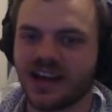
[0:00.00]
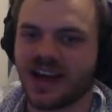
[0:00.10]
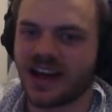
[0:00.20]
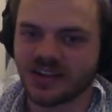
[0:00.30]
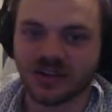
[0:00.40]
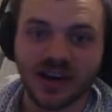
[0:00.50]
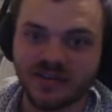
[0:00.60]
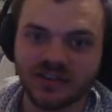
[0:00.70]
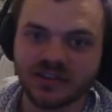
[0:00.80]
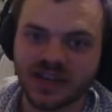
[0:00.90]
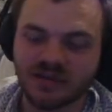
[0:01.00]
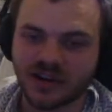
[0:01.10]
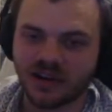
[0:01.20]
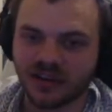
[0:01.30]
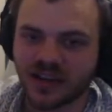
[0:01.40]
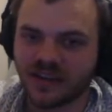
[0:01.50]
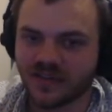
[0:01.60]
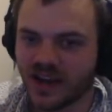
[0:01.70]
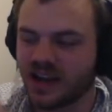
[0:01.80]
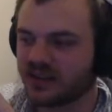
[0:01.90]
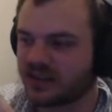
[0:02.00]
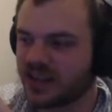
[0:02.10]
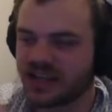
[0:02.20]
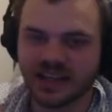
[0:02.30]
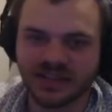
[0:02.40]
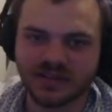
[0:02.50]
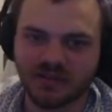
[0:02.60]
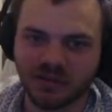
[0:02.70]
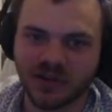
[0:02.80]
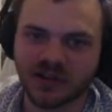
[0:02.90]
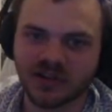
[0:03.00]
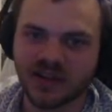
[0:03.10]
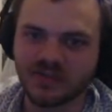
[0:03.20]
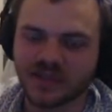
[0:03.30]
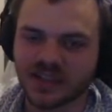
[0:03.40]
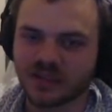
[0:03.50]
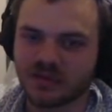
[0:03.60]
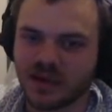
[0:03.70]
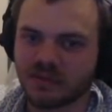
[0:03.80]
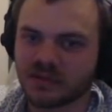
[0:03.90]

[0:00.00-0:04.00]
And so I've used that my whole life, and that is one of my dreams, is to be able to